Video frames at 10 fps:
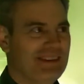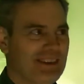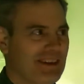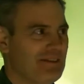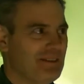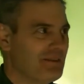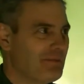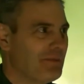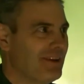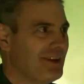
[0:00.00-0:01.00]
No, you didn't do a
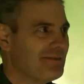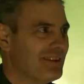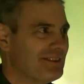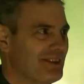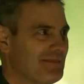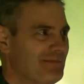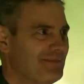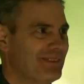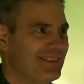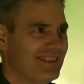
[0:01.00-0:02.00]
proper laugh that time.
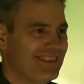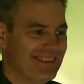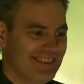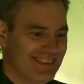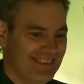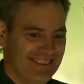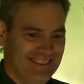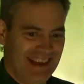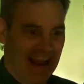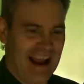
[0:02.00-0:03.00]

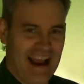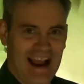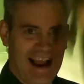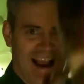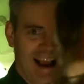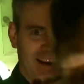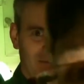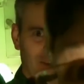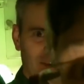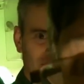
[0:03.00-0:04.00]
That's
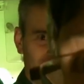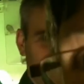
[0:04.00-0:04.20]
what you got to do. You